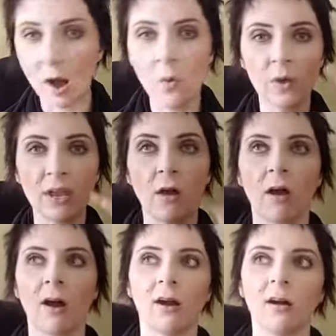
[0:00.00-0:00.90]
we
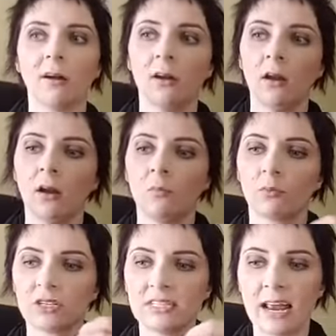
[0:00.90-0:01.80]
are
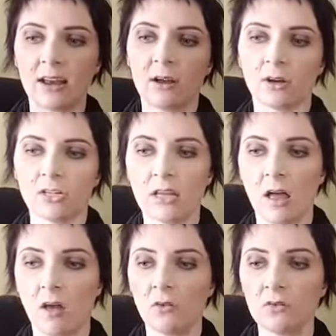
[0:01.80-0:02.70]
presenting
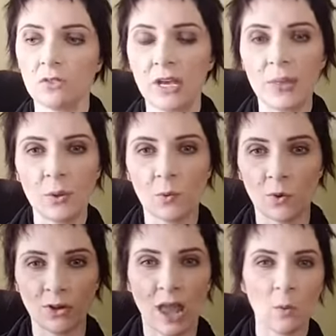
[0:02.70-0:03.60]
ourselves in the
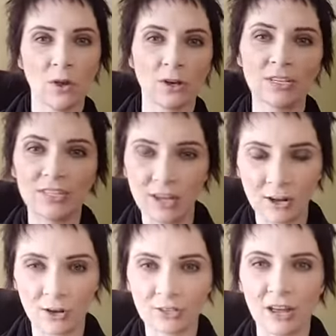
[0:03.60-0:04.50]
world, how we are
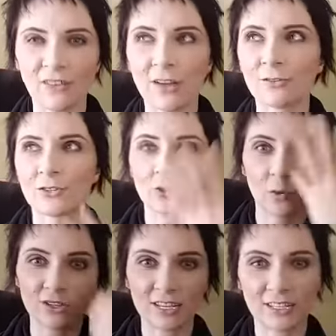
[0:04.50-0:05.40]
seeing ourselves, how
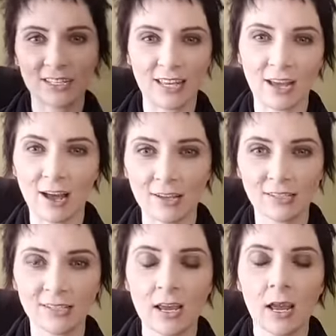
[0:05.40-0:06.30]
Source is seeing
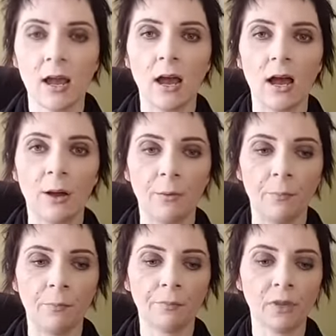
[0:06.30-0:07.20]
us,
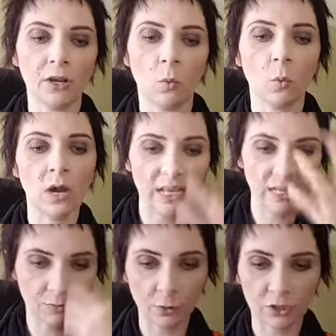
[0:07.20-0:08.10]
you know, what
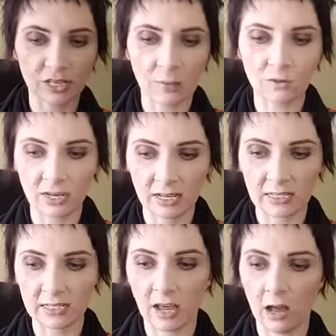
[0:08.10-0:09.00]
its perception
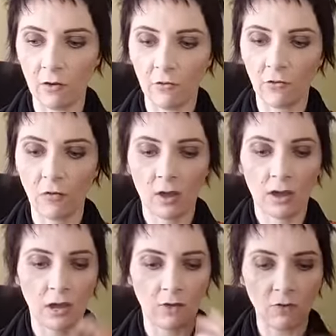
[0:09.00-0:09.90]
is of
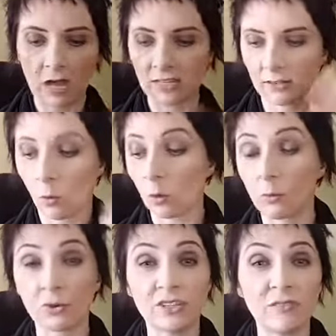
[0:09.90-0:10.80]
us, or
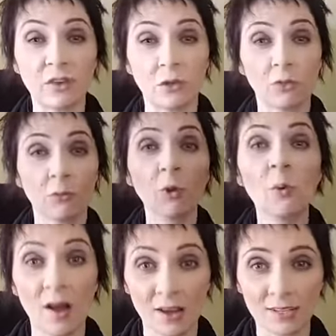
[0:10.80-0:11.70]
perceiving
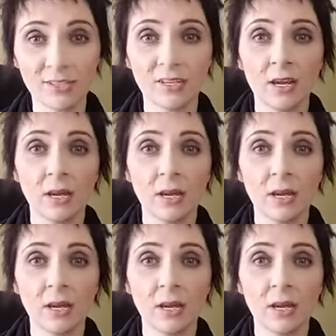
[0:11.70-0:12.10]
through us,